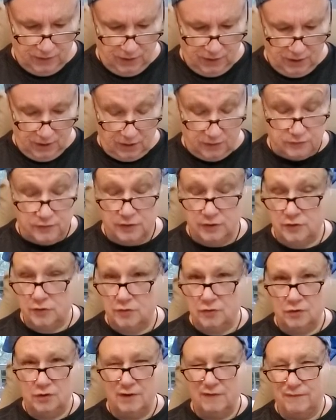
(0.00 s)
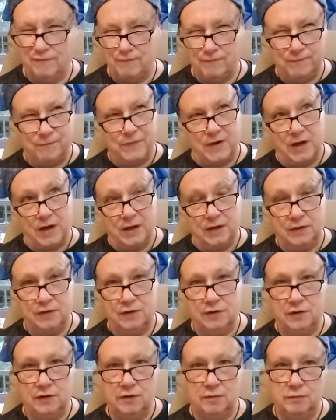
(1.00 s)
and I think you're going to find
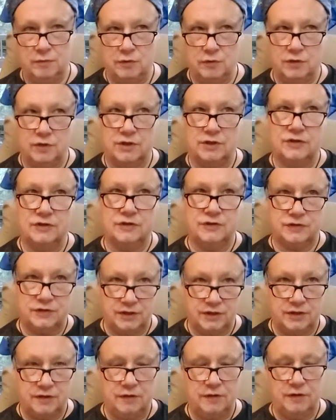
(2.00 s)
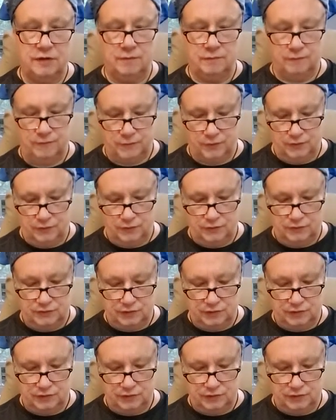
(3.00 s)
them, you're going to see them first.